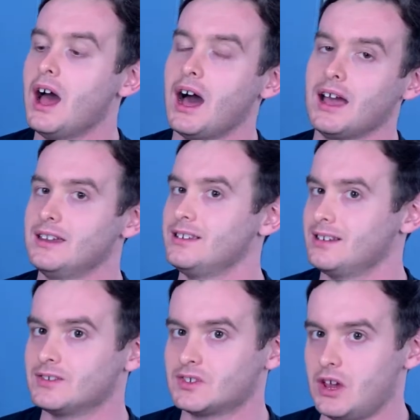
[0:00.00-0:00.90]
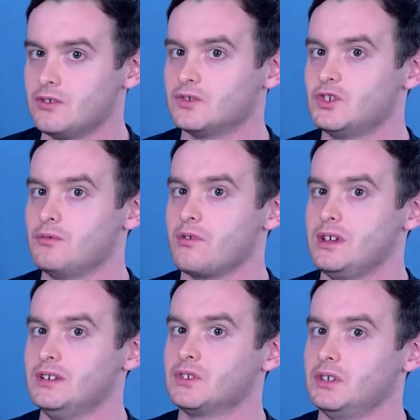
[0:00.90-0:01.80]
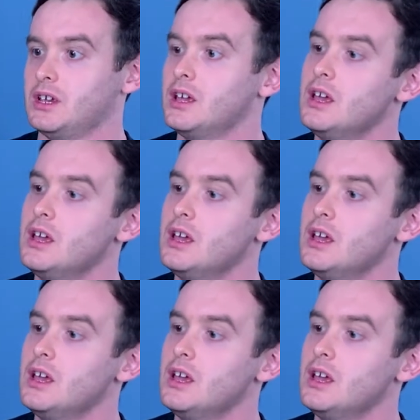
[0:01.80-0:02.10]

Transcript: I didn't get scared super easily.